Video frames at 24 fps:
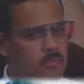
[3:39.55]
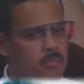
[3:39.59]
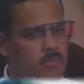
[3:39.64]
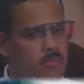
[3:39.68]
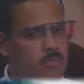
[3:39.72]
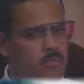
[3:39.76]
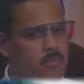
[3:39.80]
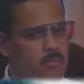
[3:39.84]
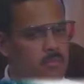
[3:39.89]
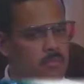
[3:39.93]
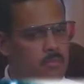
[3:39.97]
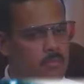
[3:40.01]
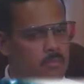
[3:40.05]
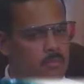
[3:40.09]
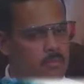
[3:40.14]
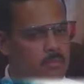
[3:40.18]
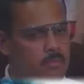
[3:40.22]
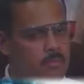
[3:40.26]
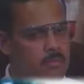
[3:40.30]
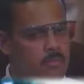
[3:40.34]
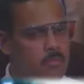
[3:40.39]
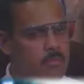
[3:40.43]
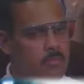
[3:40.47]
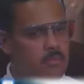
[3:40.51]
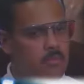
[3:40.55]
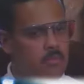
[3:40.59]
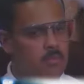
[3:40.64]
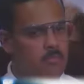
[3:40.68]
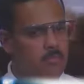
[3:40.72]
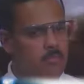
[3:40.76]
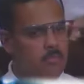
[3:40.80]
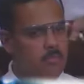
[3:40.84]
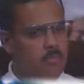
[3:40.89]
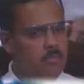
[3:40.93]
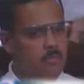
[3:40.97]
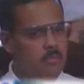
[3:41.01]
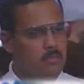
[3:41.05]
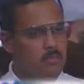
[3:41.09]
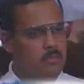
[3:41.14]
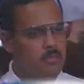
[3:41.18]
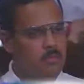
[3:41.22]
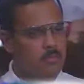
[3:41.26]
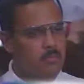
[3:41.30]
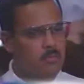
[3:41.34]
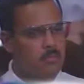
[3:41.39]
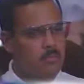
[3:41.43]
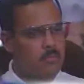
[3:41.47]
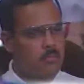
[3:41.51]

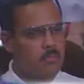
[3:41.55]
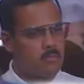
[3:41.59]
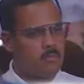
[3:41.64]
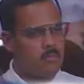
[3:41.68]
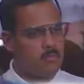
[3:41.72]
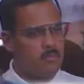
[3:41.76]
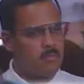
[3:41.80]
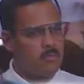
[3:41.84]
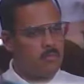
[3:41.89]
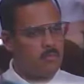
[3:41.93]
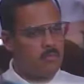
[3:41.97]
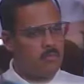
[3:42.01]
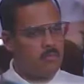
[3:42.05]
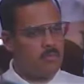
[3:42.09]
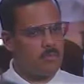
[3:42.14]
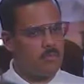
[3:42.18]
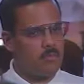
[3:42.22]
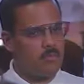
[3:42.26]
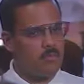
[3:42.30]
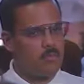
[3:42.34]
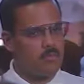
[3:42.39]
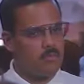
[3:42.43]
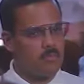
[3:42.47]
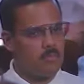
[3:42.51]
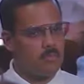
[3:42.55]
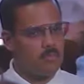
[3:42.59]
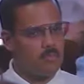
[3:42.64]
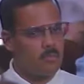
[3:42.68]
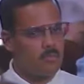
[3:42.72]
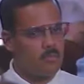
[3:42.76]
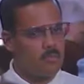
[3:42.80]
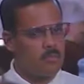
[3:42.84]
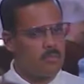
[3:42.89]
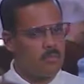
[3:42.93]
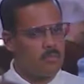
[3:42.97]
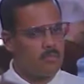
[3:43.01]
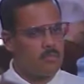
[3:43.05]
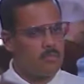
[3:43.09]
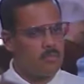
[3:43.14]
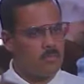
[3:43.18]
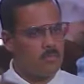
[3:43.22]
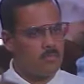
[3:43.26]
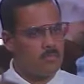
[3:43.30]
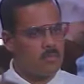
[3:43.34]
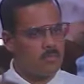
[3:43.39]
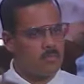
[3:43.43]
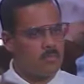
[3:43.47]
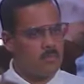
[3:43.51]

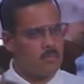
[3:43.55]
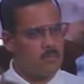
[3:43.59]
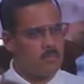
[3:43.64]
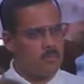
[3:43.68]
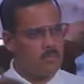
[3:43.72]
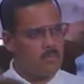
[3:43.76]
[no speech]